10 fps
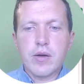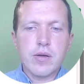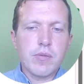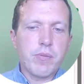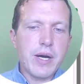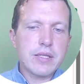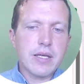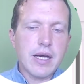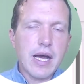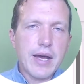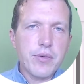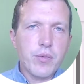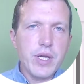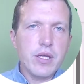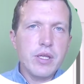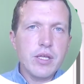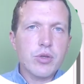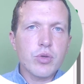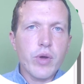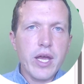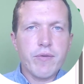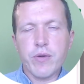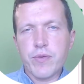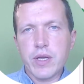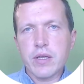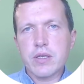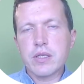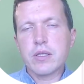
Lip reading: But we need to do everything